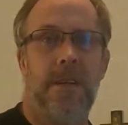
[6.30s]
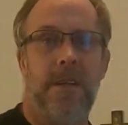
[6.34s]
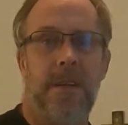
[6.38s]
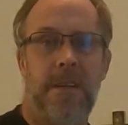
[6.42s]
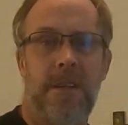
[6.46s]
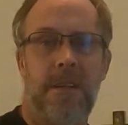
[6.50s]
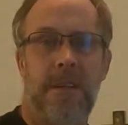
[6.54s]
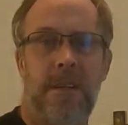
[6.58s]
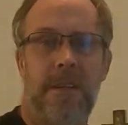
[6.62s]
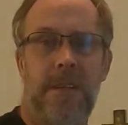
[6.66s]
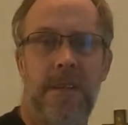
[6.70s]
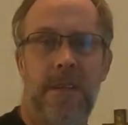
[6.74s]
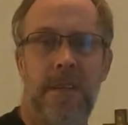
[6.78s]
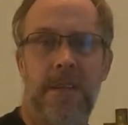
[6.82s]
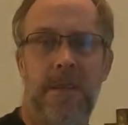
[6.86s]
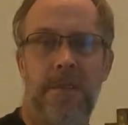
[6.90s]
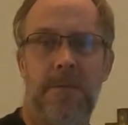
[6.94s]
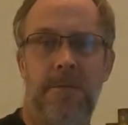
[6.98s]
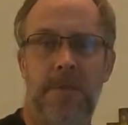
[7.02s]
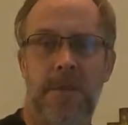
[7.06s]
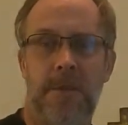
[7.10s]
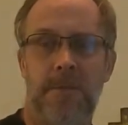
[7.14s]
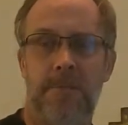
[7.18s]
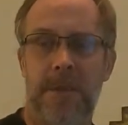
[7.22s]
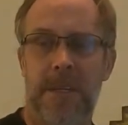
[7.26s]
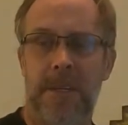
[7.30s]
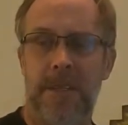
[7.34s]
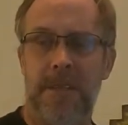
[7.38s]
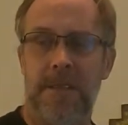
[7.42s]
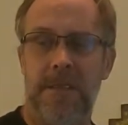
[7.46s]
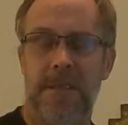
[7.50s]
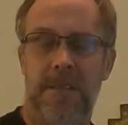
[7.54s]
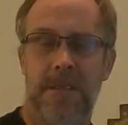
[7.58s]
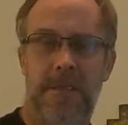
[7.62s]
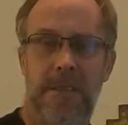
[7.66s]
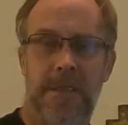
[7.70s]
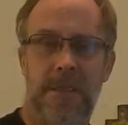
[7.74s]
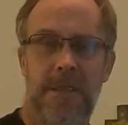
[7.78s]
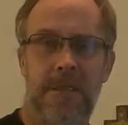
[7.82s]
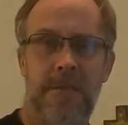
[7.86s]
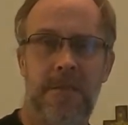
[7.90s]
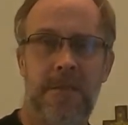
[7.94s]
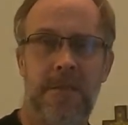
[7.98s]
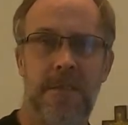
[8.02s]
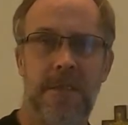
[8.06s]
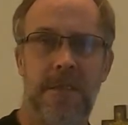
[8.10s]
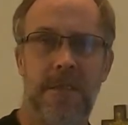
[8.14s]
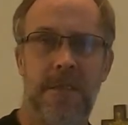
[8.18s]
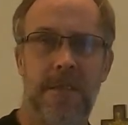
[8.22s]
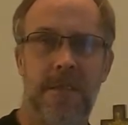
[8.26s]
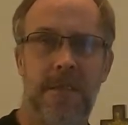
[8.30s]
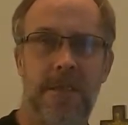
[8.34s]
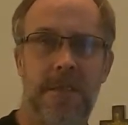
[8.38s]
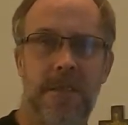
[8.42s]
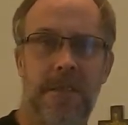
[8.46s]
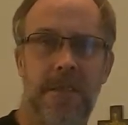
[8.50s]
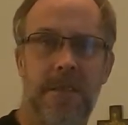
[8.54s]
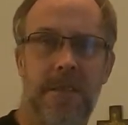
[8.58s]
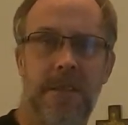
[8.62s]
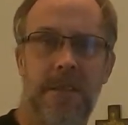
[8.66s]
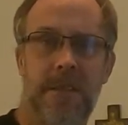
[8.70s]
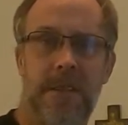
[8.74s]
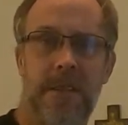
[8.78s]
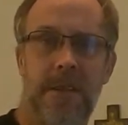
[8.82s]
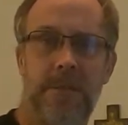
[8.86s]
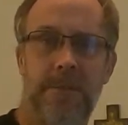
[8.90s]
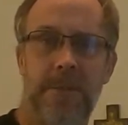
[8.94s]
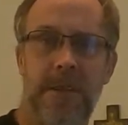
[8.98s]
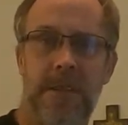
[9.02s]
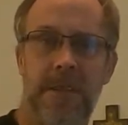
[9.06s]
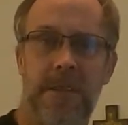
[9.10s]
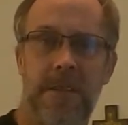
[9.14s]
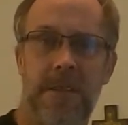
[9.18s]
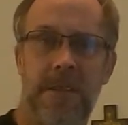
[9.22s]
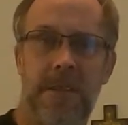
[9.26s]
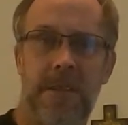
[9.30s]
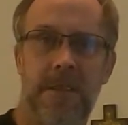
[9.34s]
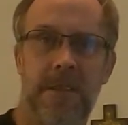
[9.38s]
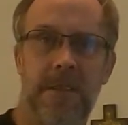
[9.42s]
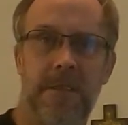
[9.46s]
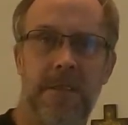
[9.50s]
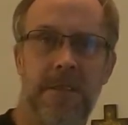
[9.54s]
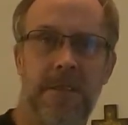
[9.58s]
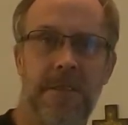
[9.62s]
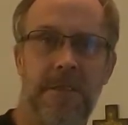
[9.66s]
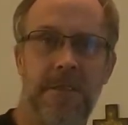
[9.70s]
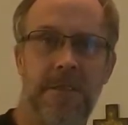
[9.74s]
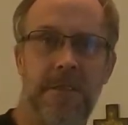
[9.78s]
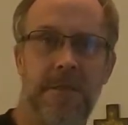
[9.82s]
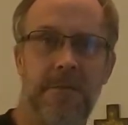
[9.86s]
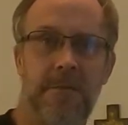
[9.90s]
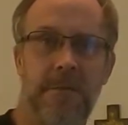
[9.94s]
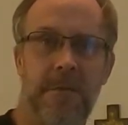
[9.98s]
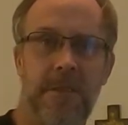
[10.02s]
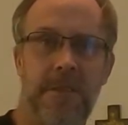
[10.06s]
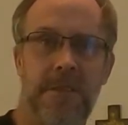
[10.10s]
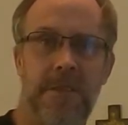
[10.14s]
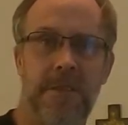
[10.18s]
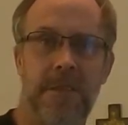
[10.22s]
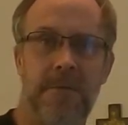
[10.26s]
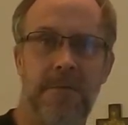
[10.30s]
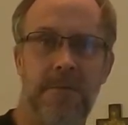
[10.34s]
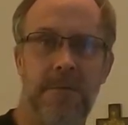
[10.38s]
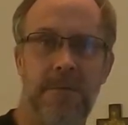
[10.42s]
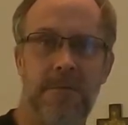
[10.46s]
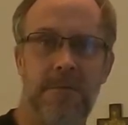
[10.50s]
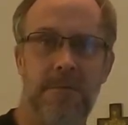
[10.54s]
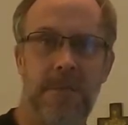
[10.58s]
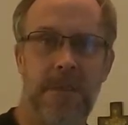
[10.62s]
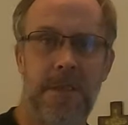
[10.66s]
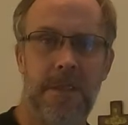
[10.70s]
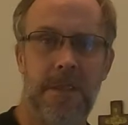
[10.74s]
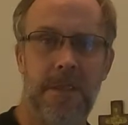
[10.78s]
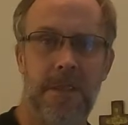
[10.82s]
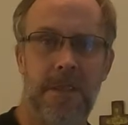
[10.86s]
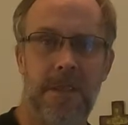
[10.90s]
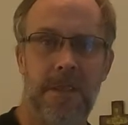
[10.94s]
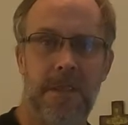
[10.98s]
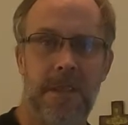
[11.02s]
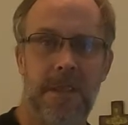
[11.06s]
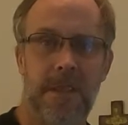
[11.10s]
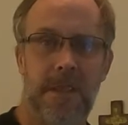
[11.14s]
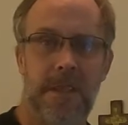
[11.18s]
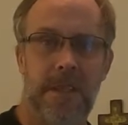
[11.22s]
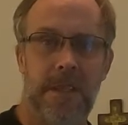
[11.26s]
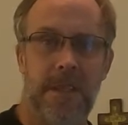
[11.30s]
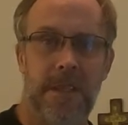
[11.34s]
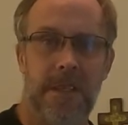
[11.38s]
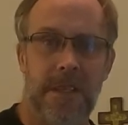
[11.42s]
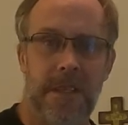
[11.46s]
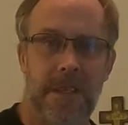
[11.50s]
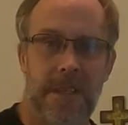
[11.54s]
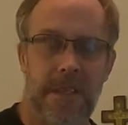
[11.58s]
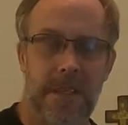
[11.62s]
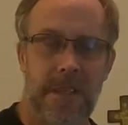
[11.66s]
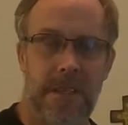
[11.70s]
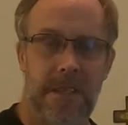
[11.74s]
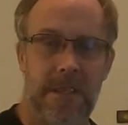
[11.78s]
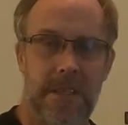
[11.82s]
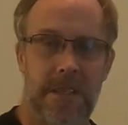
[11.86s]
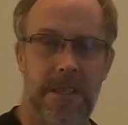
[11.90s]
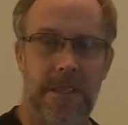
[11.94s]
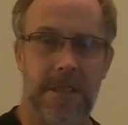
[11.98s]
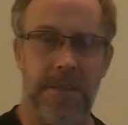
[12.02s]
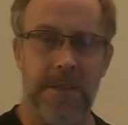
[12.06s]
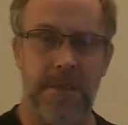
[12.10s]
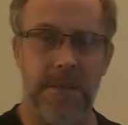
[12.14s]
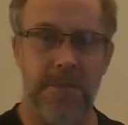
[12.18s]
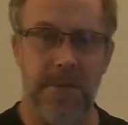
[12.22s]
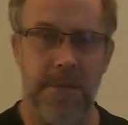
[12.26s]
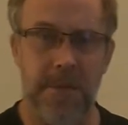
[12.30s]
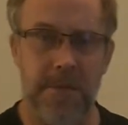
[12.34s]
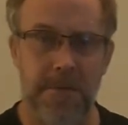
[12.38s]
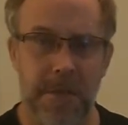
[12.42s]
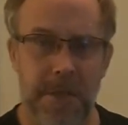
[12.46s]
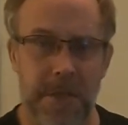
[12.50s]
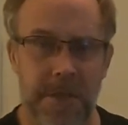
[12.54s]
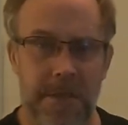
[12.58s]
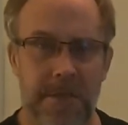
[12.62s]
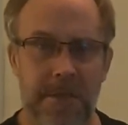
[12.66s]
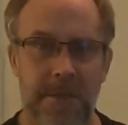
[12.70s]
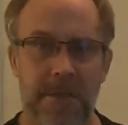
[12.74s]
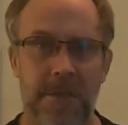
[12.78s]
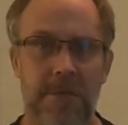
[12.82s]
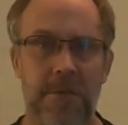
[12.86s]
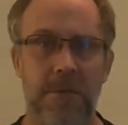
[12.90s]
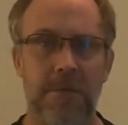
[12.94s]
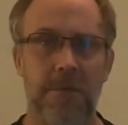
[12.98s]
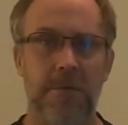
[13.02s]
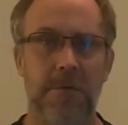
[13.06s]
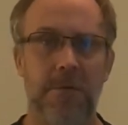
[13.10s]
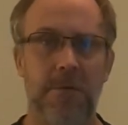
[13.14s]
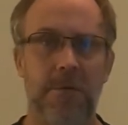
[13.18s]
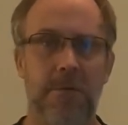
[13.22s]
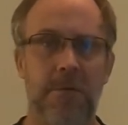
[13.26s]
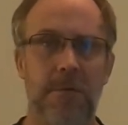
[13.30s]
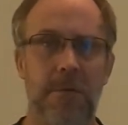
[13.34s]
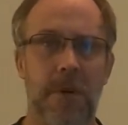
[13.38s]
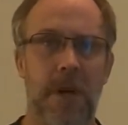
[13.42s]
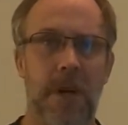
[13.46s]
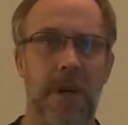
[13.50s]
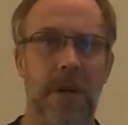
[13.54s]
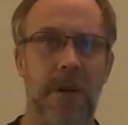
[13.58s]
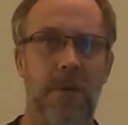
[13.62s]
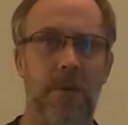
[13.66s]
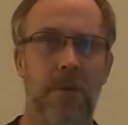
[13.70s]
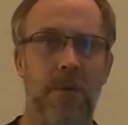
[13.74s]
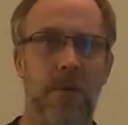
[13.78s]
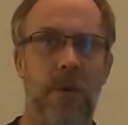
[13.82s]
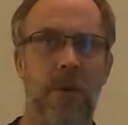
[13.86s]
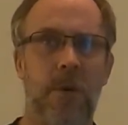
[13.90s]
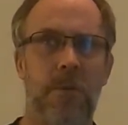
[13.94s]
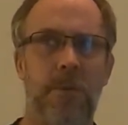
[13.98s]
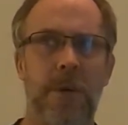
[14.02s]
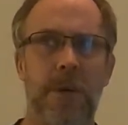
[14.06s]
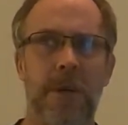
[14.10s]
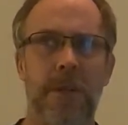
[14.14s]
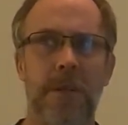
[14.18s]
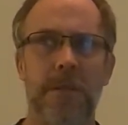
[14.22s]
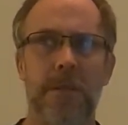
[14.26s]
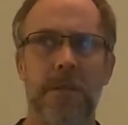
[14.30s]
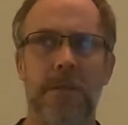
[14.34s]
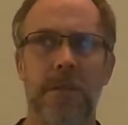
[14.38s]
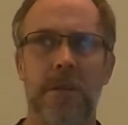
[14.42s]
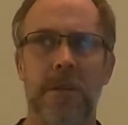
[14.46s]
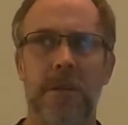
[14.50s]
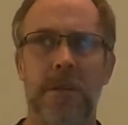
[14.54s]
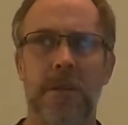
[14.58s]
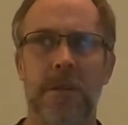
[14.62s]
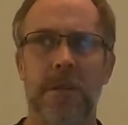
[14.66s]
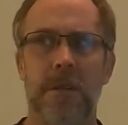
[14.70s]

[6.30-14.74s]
Hey guys, welcome back to the channel. Uh, I'm Andy and this is the resale room. Uh, so we went to Walmart.